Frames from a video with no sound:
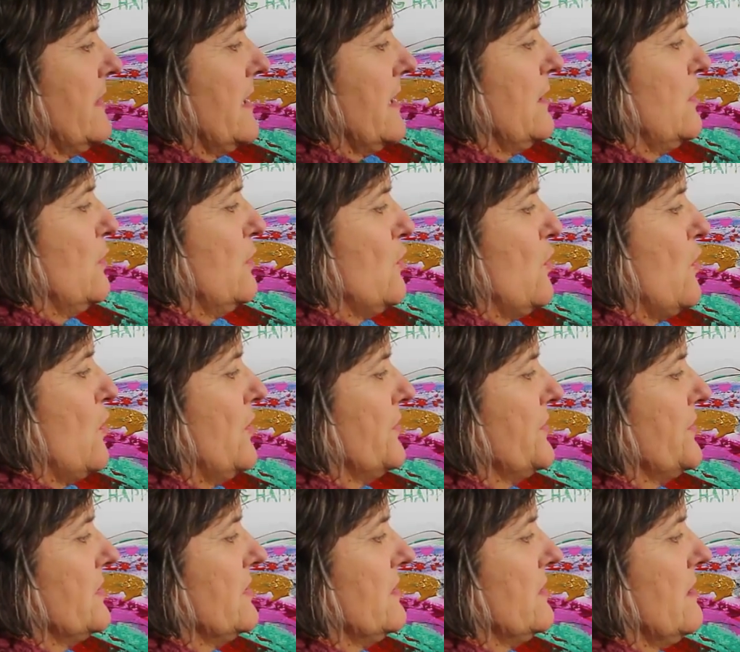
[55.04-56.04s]
They're
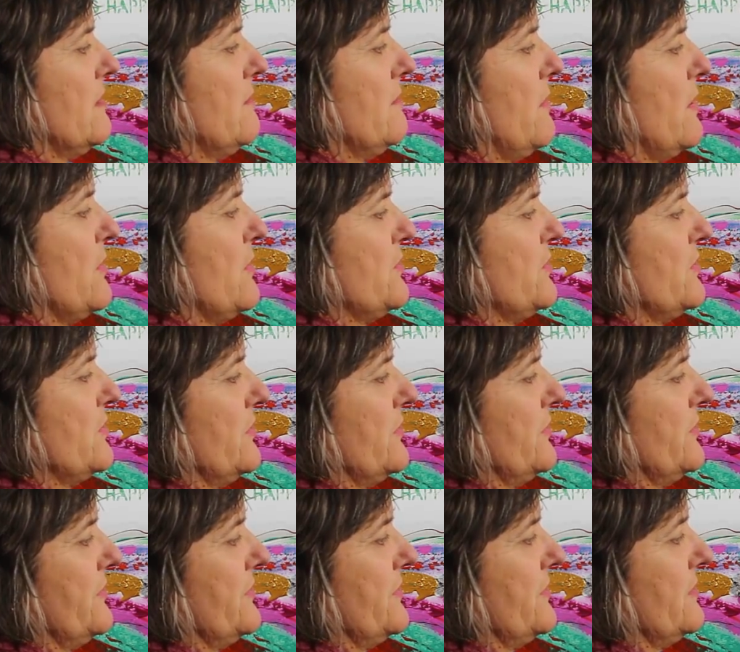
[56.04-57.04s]
not
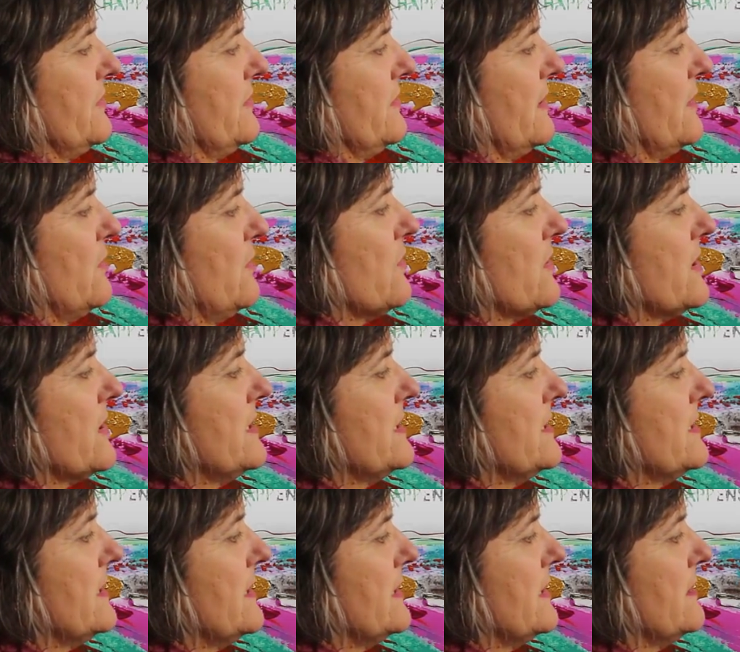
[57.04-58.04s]
emotions. They're not
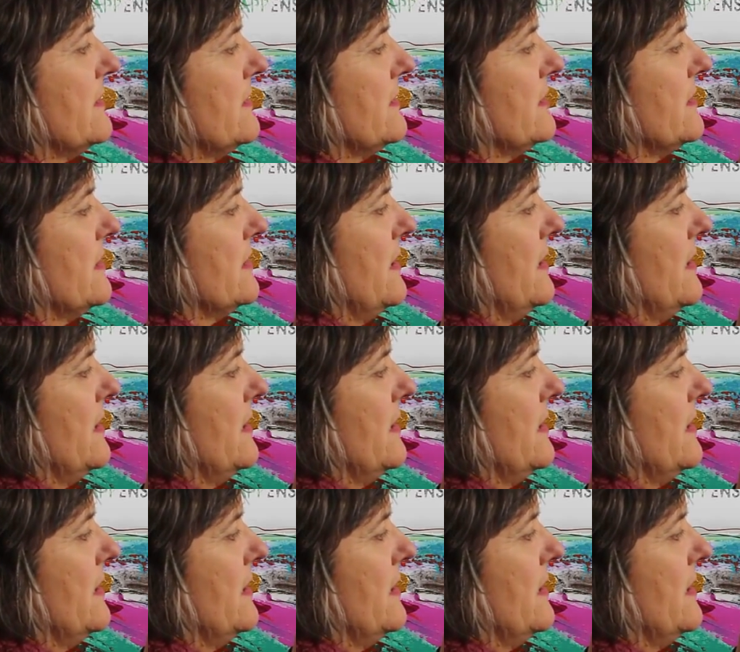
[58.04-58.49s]
considered